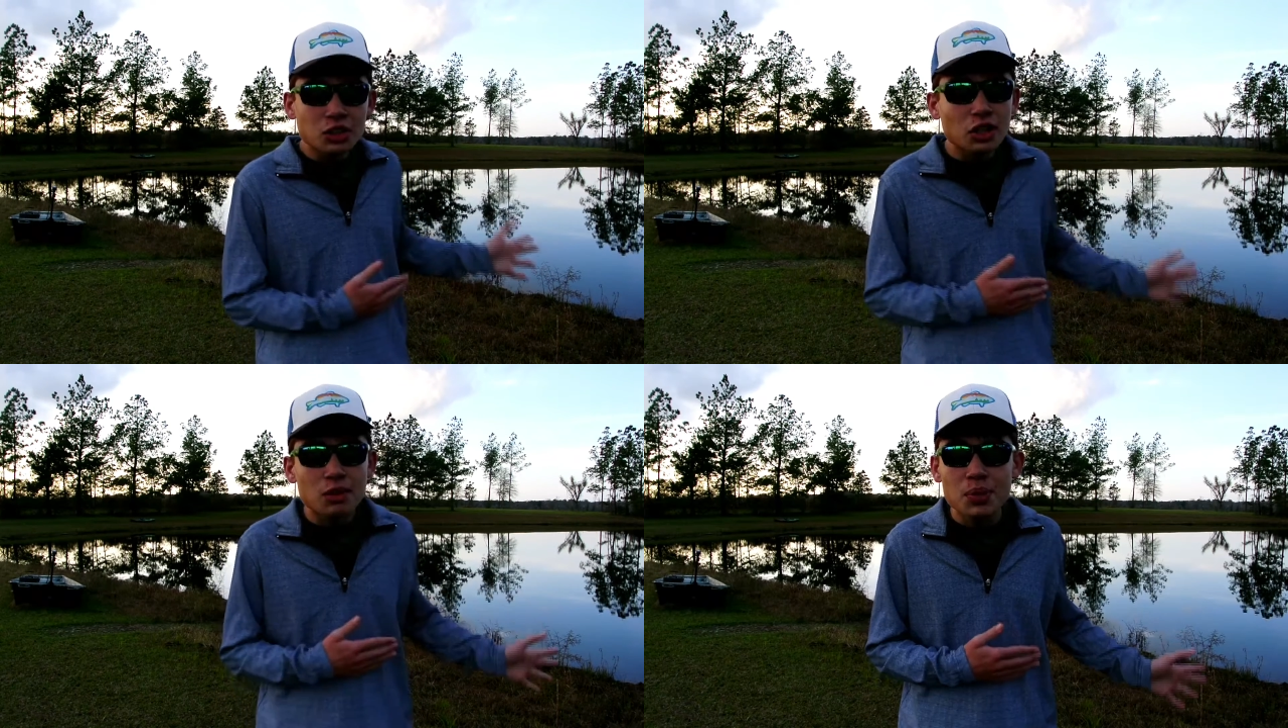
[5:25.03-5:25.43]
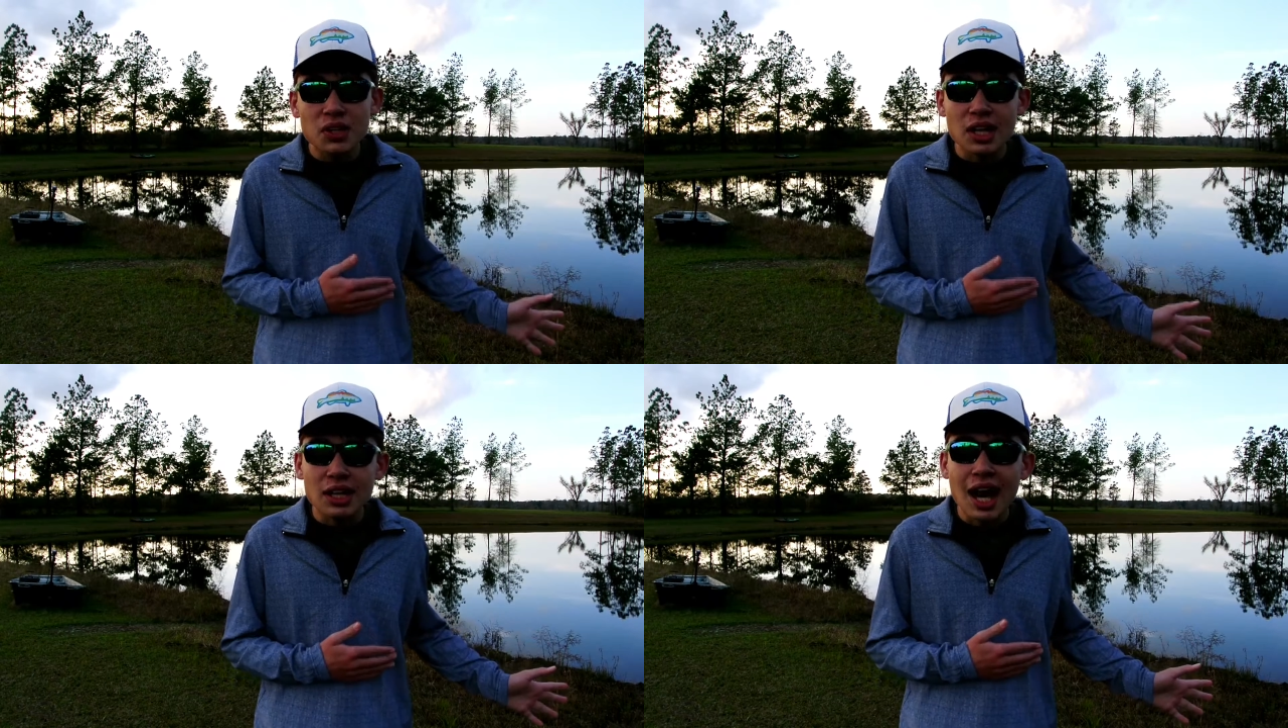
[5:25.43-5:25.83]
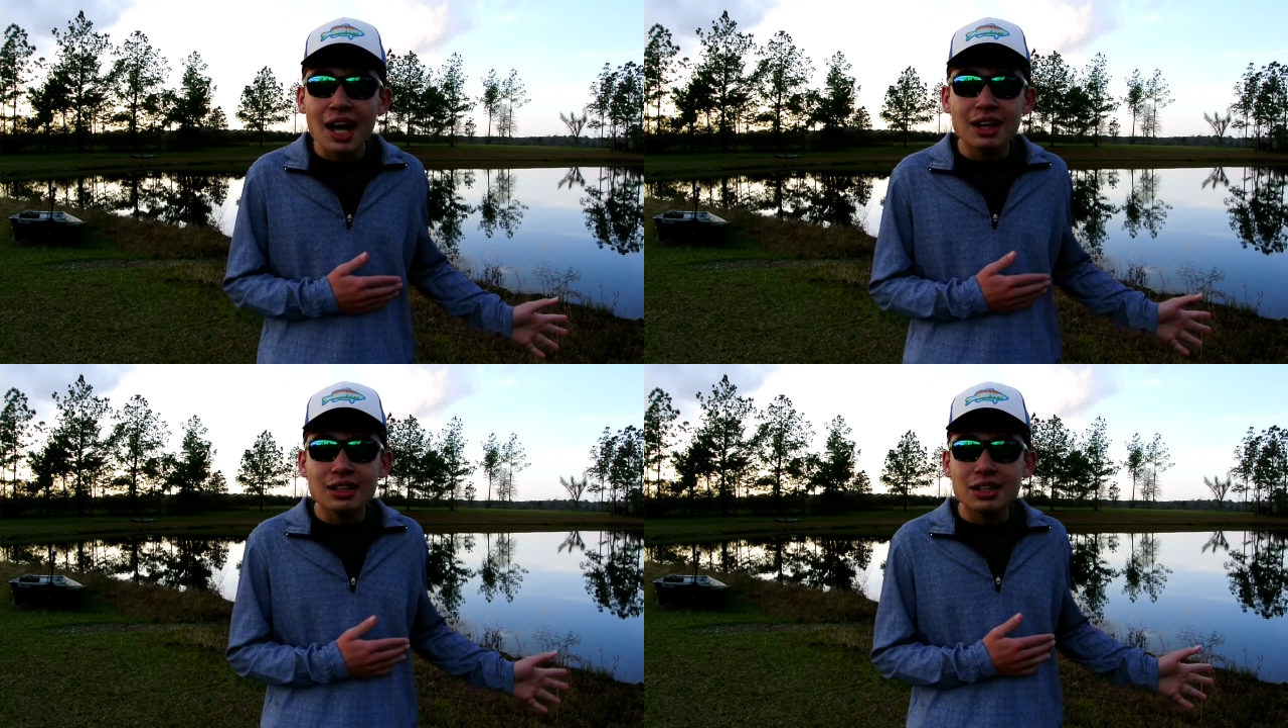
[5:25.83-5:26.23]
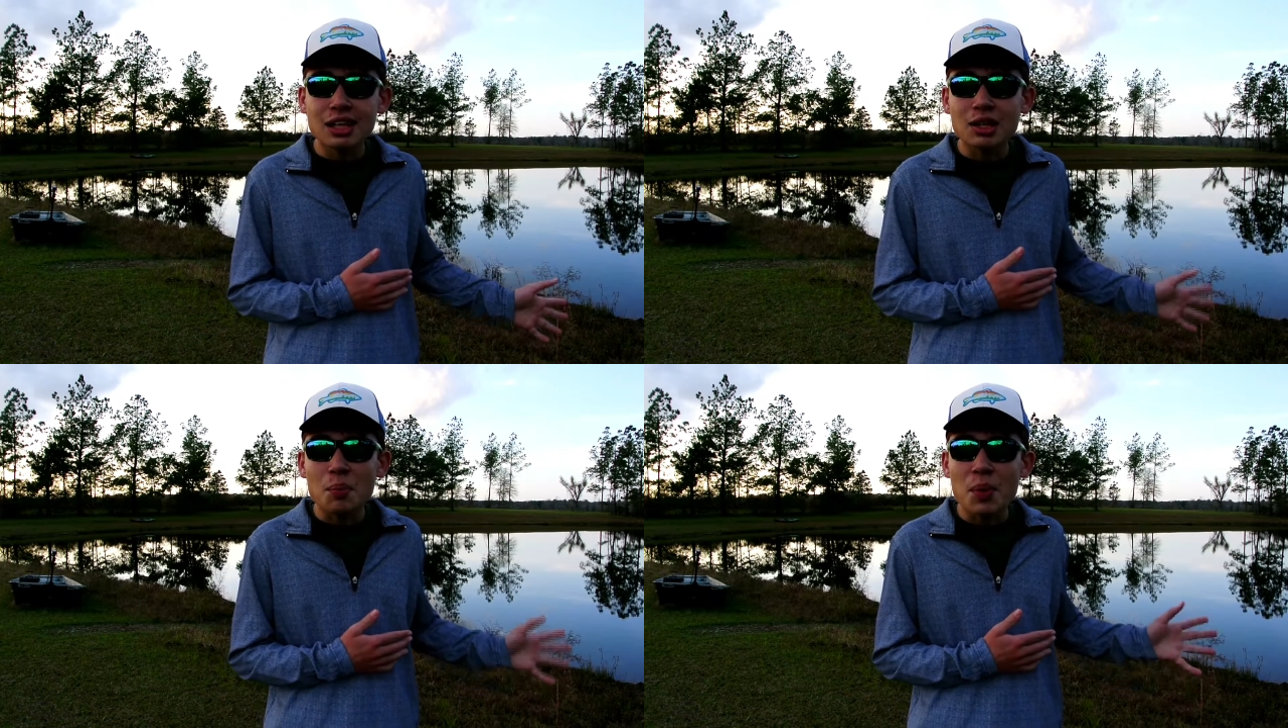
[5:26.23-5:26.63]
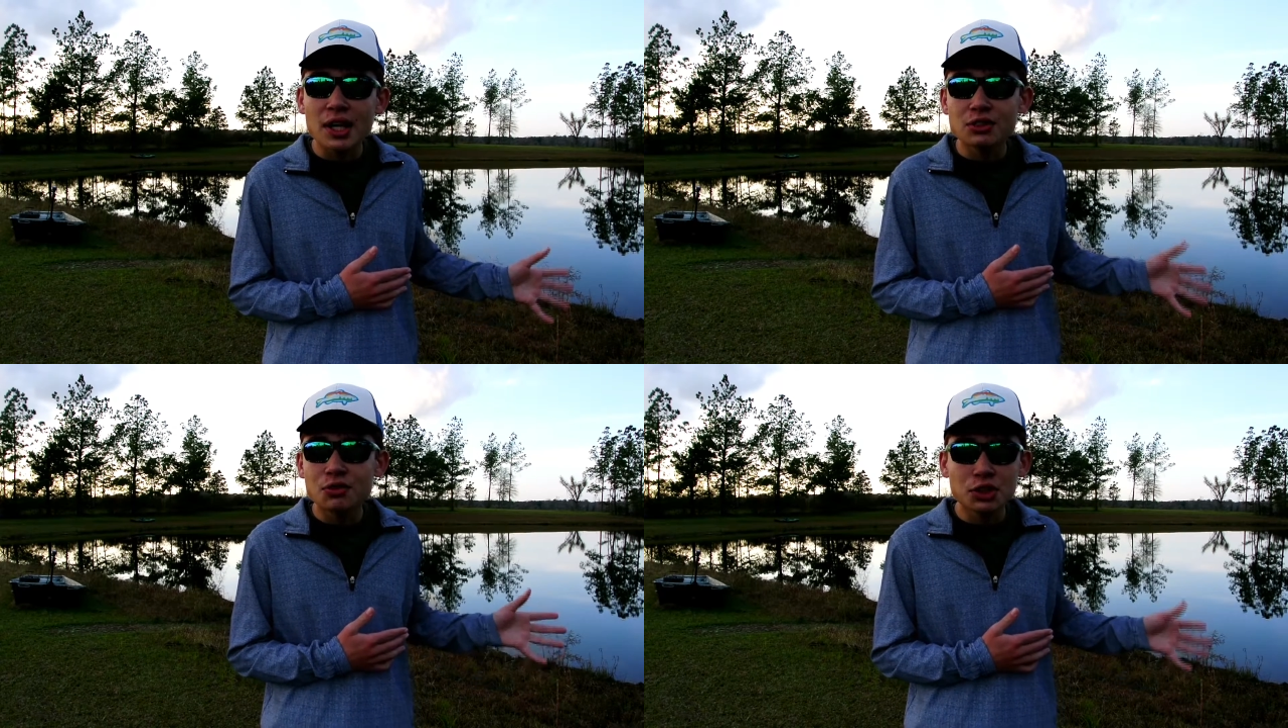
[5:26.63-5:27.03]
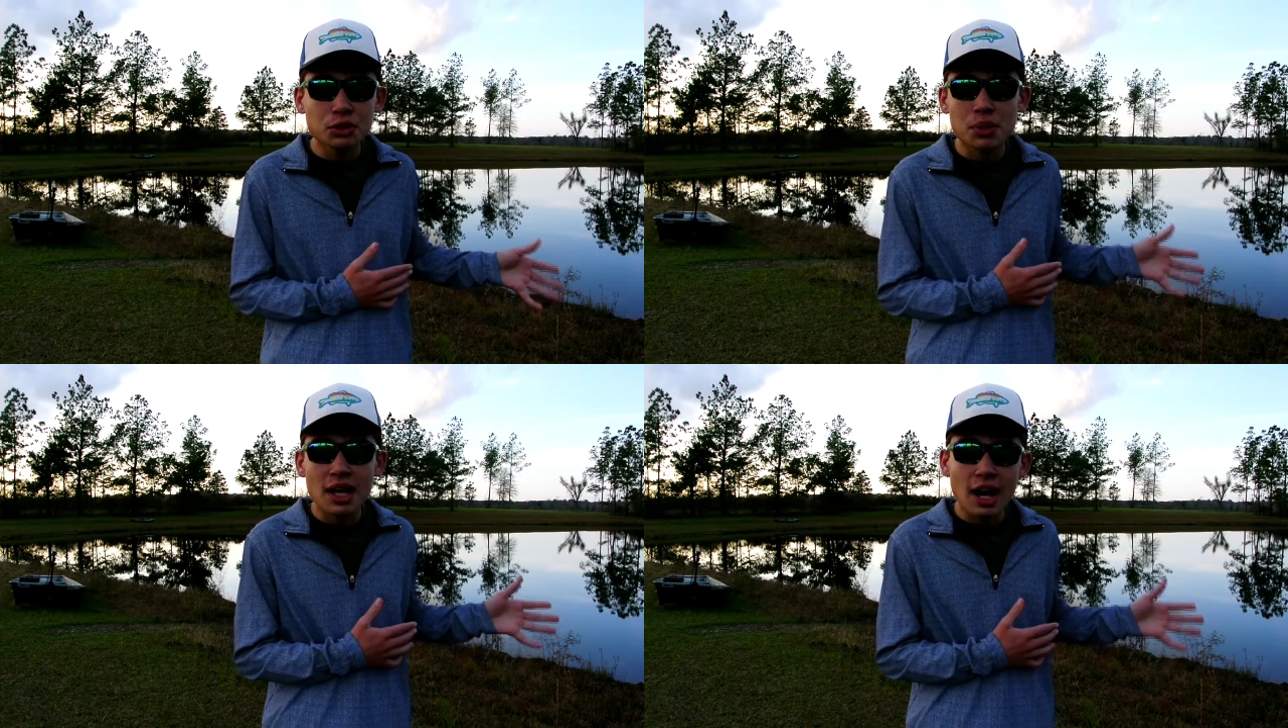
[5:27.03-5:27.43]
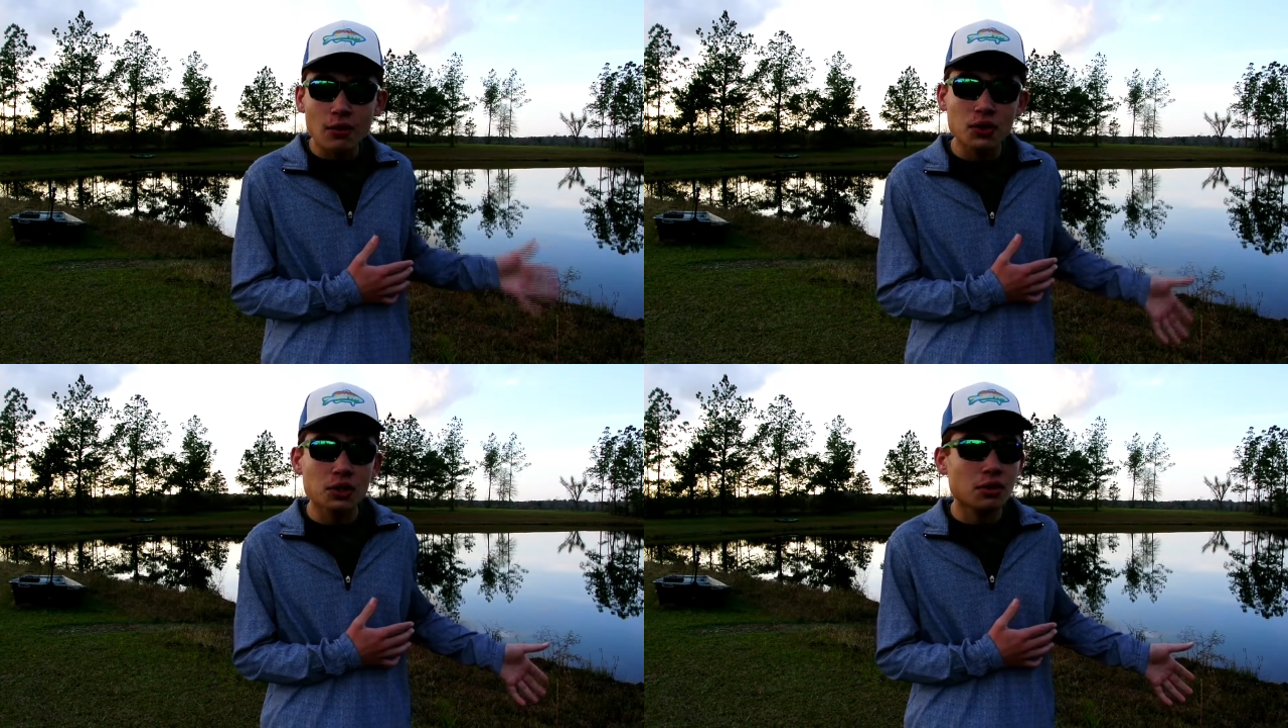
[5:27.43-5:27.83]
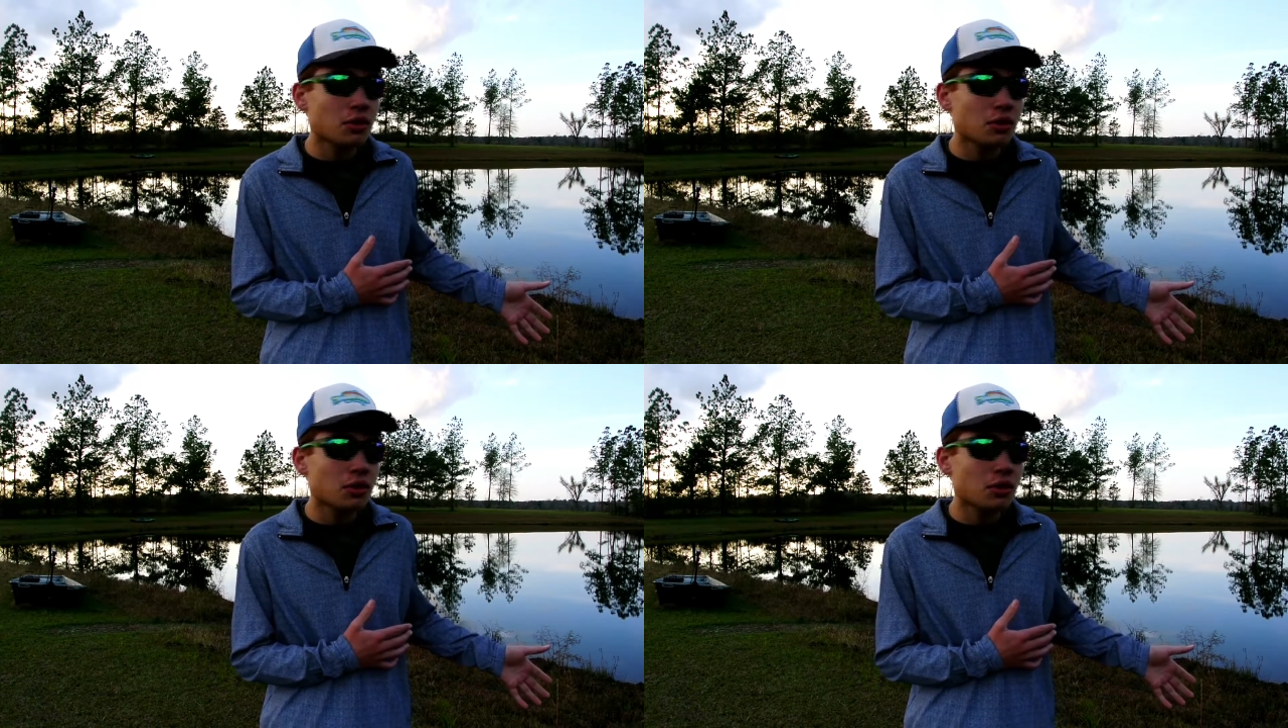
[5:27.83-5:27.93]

trying to be that guy that's like the best fisherman out here.